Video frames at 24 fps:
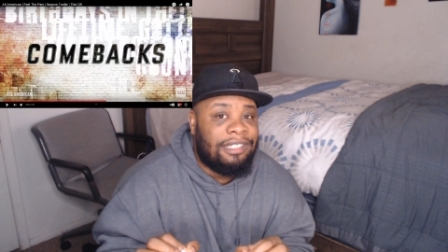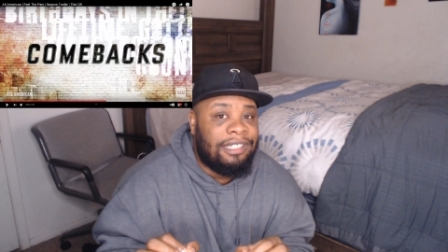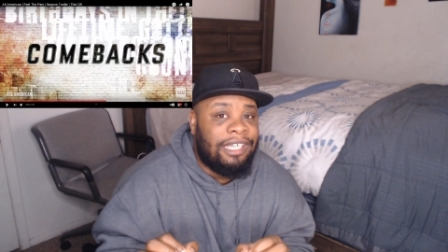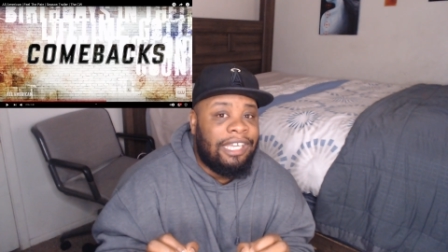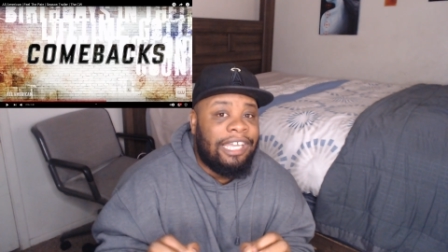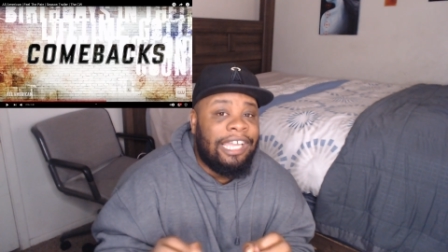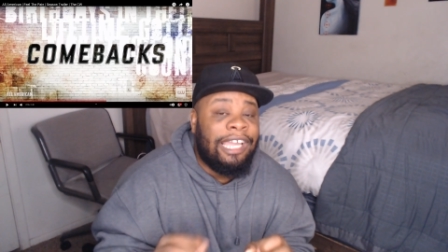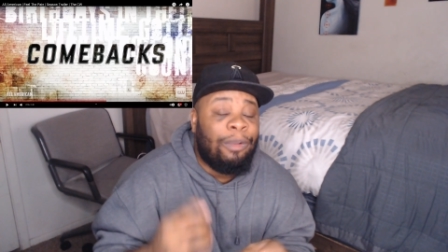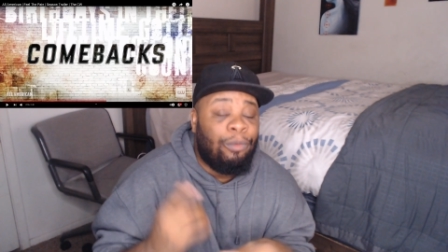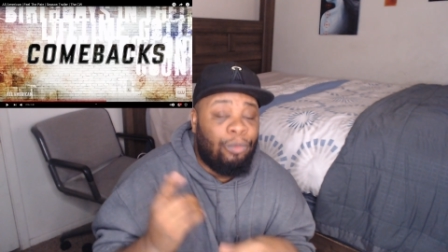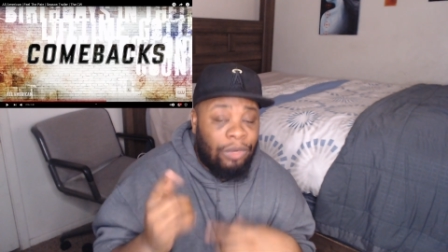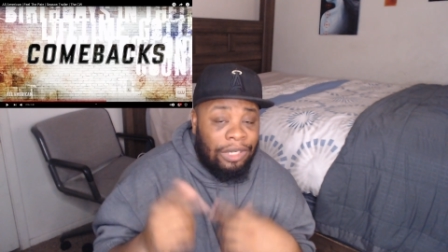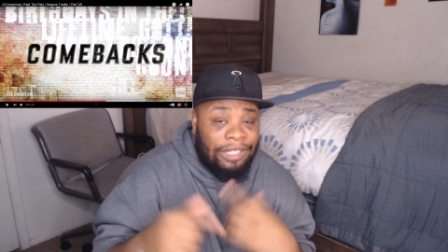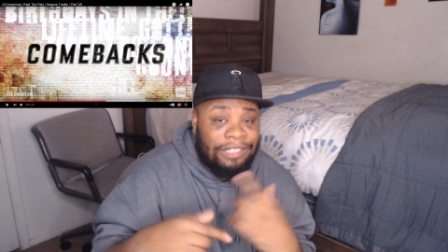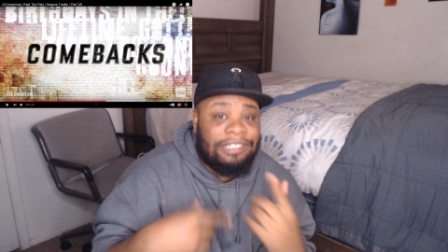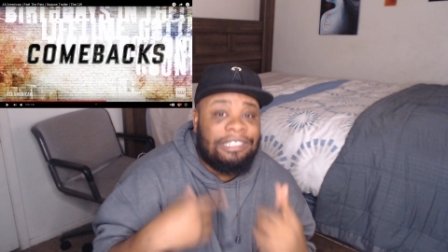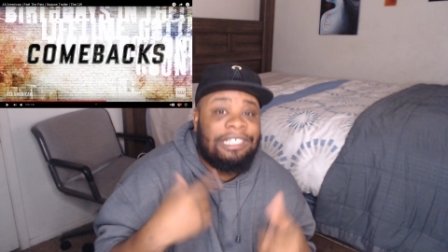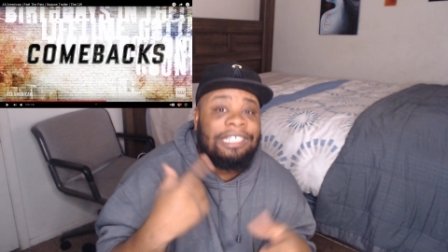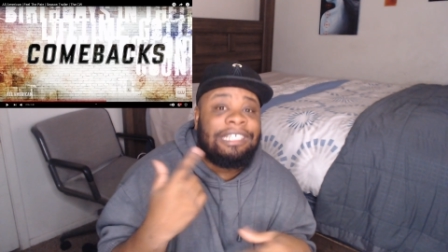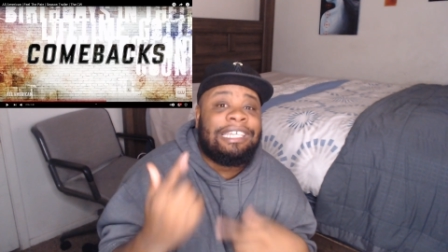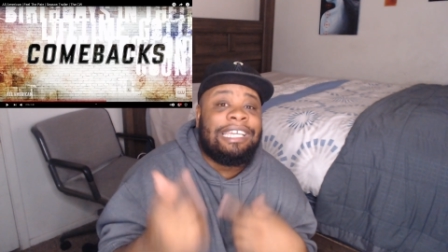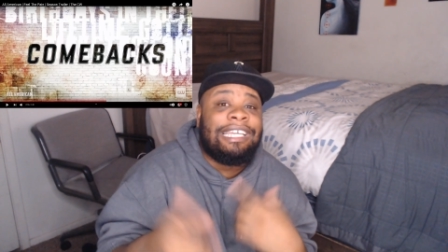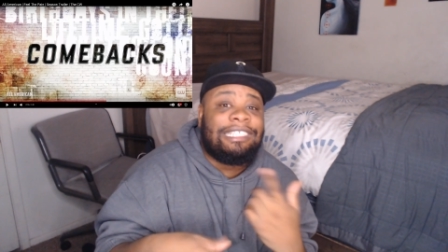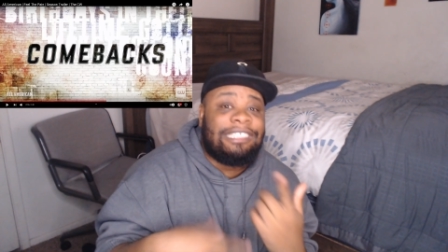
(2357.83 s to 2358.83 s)
It was to
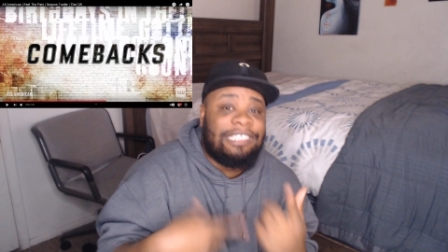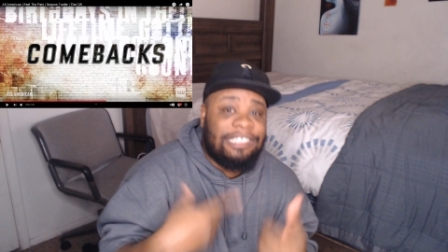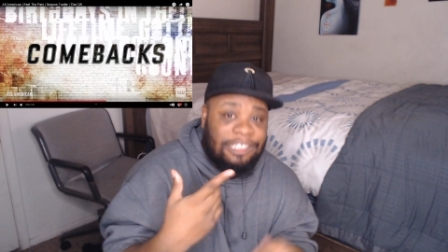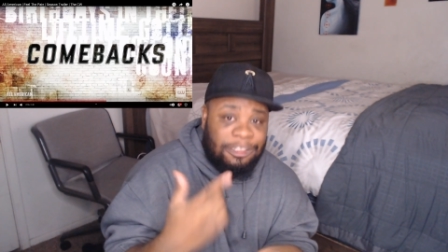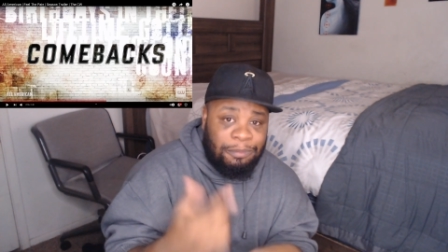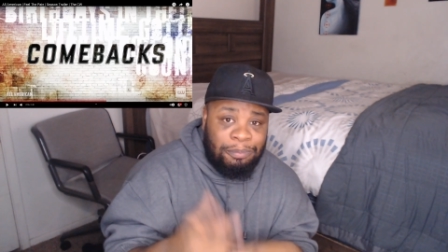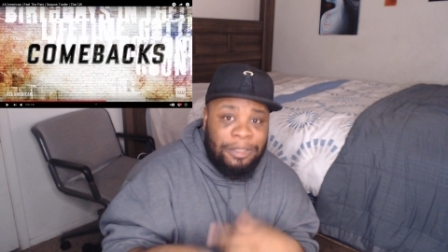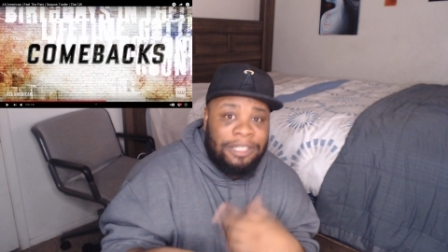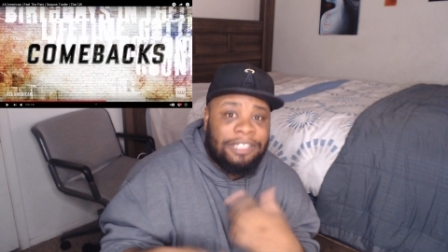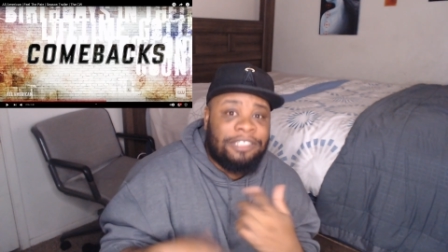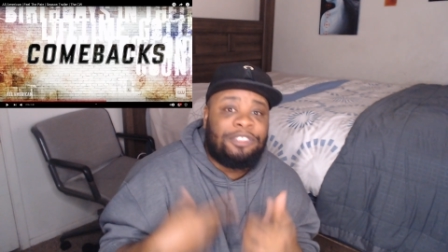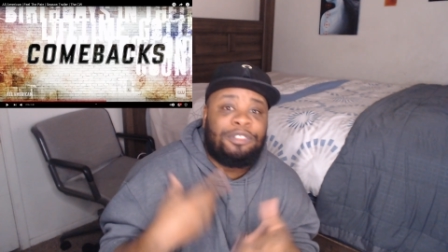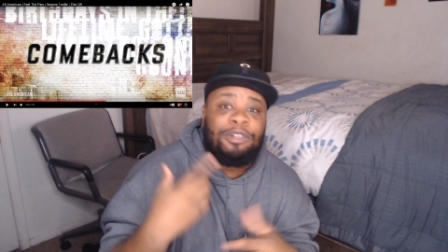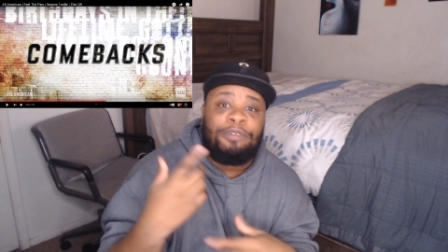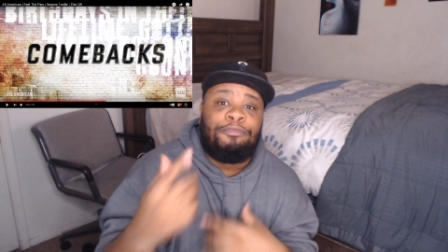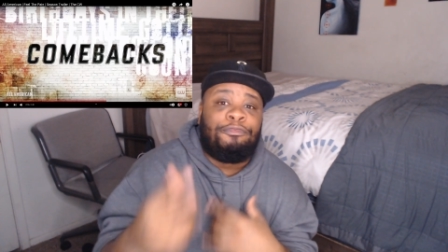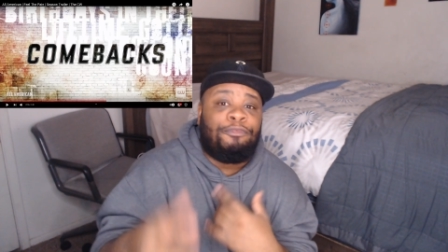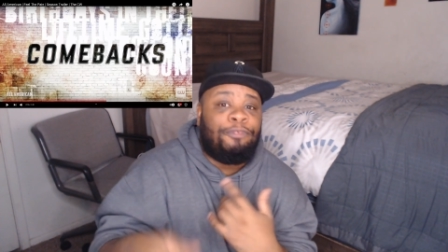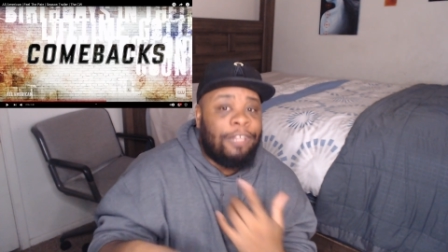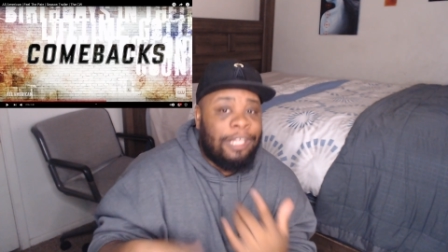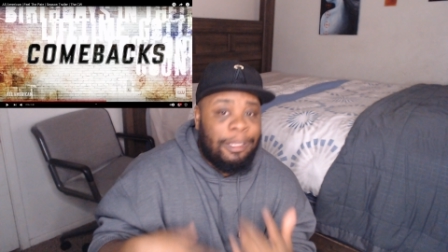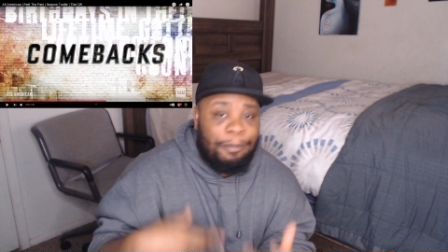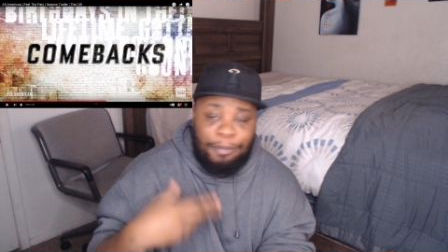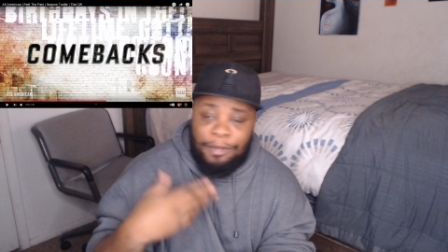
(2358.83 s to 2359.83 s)
get to Spencer and
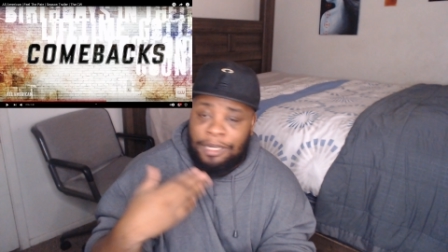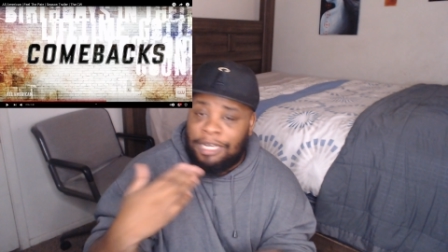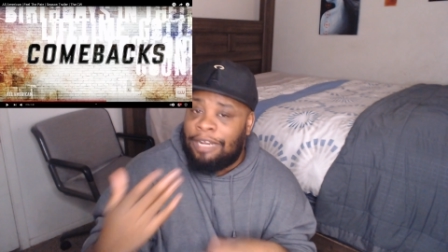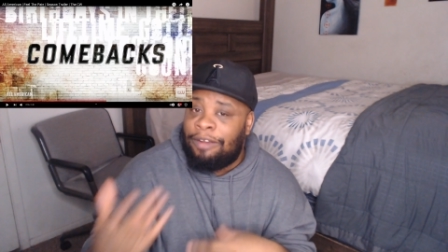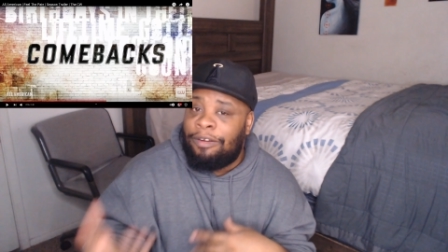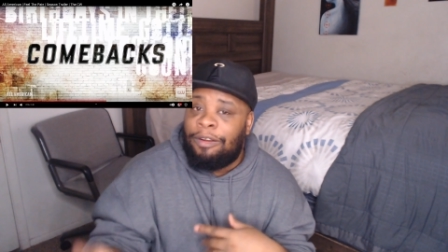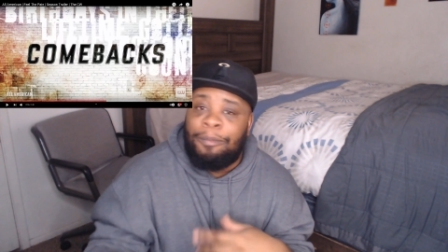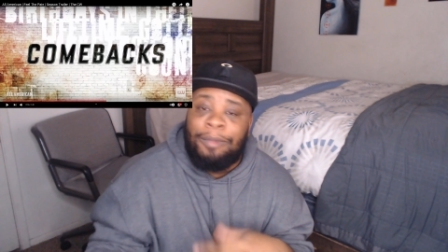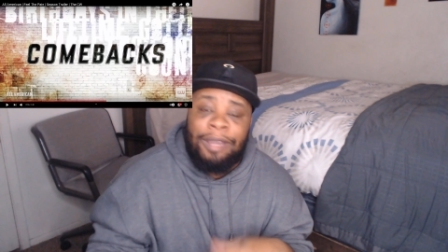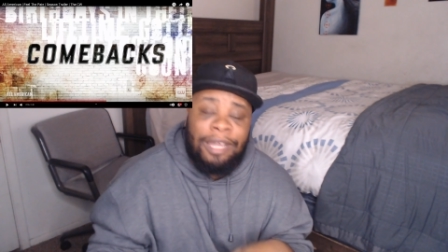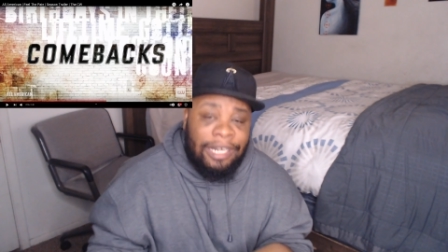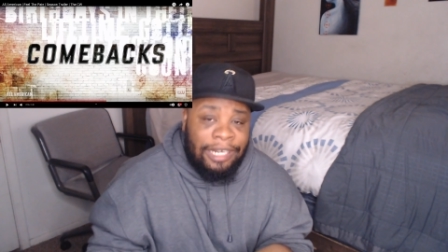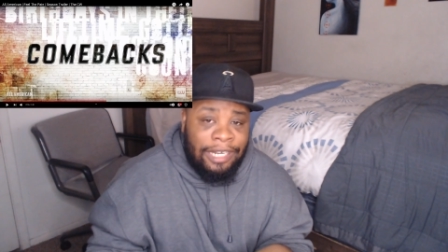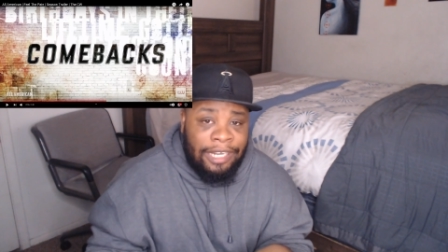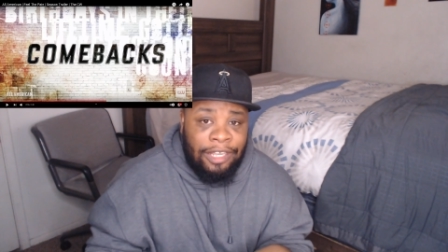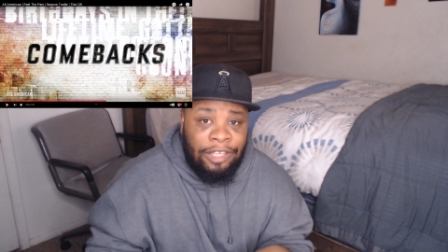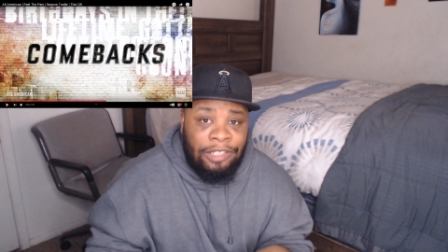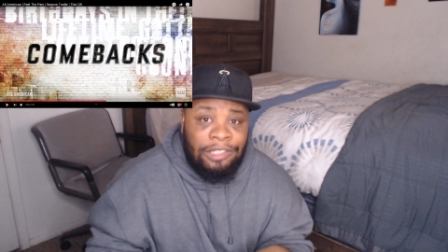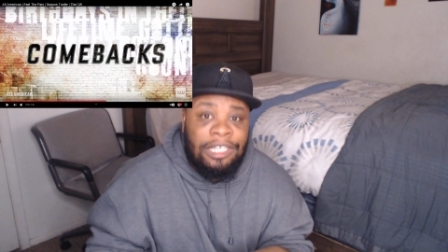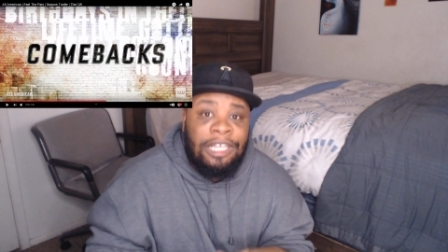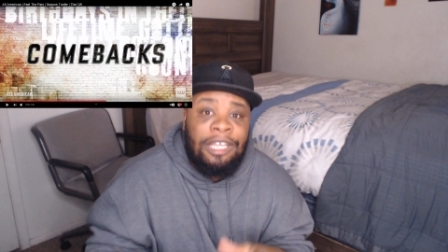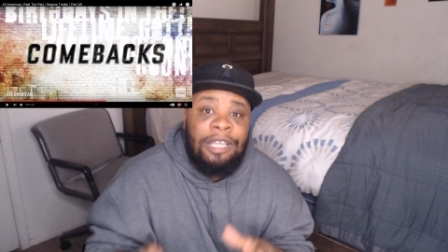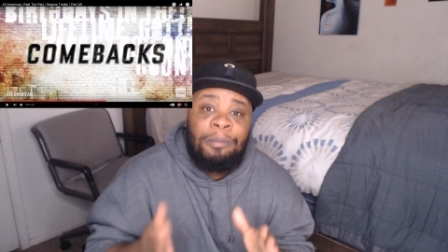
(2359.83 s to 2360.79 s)
Flip and everybody else,